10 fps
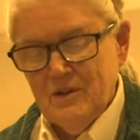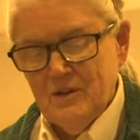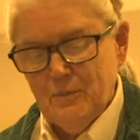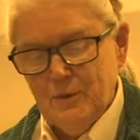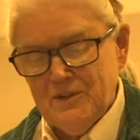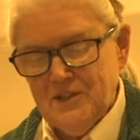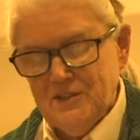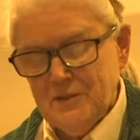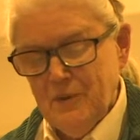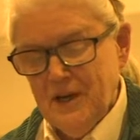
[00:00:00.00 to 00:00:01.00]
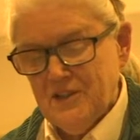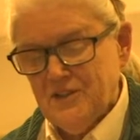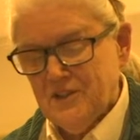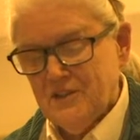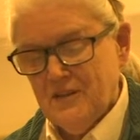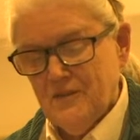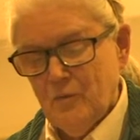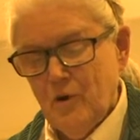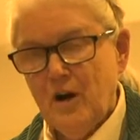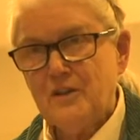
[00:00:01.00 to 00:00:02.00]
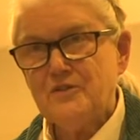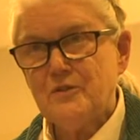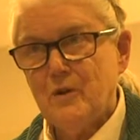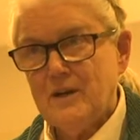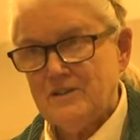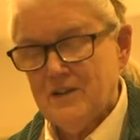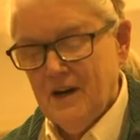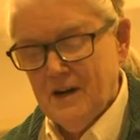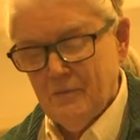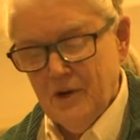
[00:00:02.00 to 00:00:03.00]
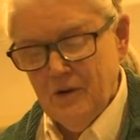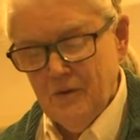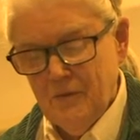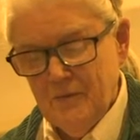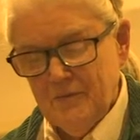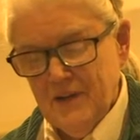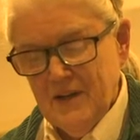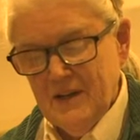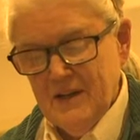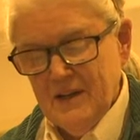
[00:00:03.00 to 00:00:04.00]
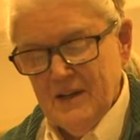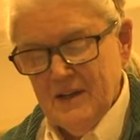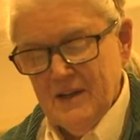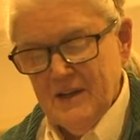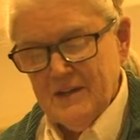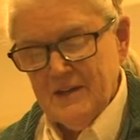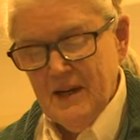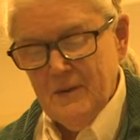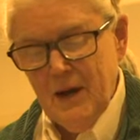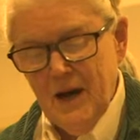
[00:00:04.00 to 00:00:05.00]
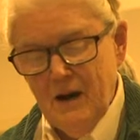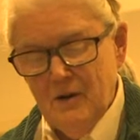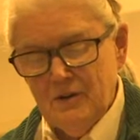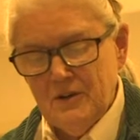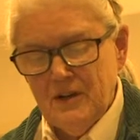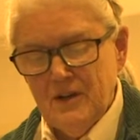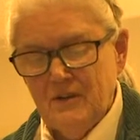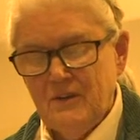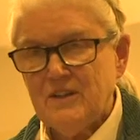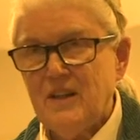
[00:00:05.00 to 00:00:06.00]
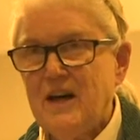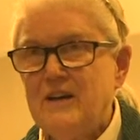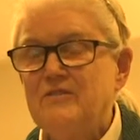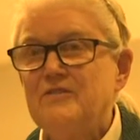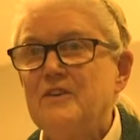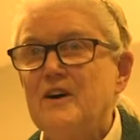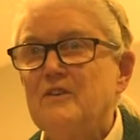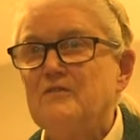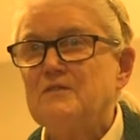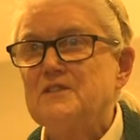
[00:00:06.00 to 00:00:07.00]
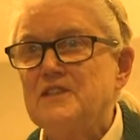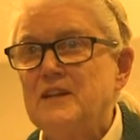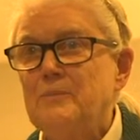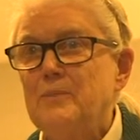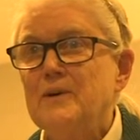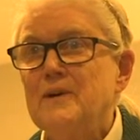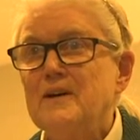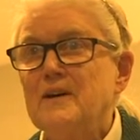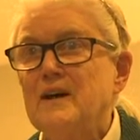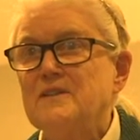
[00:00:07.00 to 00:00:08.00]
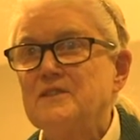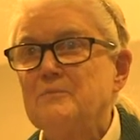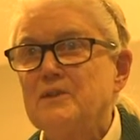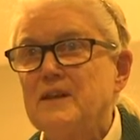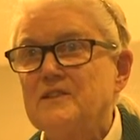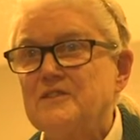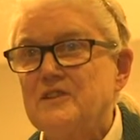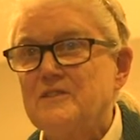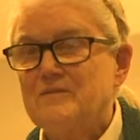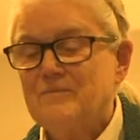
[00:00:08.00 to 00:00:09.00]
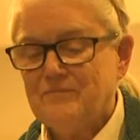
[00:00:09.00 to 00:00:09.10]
her participation in the walk to Guantanamo came out of a life of deep contemplation.